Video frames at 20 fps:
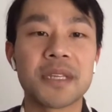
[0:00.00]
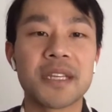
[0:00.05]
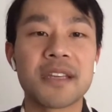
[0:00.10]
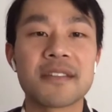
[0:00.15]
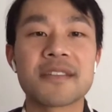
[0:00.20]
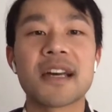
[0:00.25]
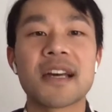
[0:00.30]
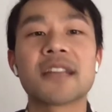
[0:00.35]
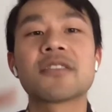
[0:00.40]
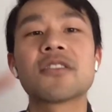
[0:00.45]

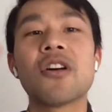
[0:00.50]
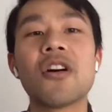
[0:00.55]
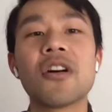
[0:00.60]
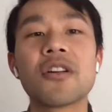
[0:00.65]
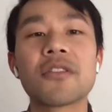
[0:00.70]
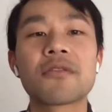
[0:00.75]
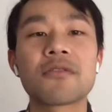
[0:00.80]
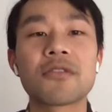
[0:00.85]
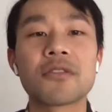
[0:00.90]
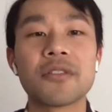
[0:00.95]
because I'd
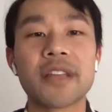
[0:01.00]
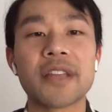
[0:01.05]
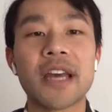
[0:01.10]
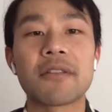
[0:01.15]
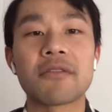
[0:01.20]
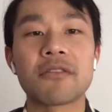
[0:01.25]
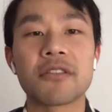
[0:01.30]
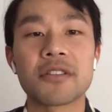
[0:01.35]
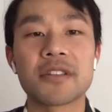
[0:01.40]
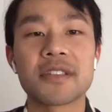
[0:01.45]
gone through all
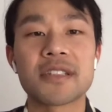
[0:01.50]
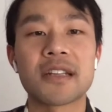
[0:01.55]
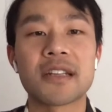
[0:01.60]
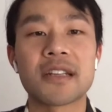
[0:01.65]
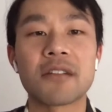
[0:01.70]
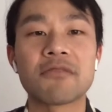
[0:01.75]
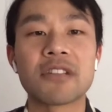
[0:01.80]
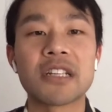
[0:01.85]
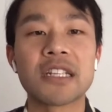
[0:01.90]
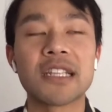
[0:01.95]
that roots and
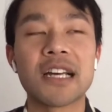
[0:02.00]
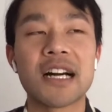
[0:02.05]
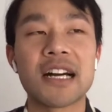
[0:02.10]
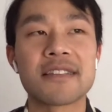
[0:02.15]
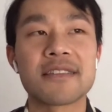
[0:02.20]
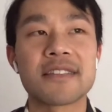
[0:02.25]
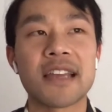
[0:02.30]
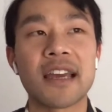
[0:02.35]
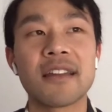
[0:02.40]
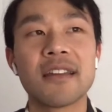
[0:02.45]
I'd
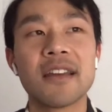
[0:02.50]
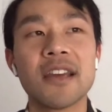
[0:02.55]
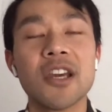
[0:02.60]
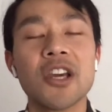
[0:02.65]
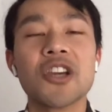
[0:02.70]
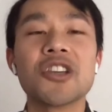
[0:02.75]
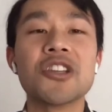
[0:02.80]
realized that,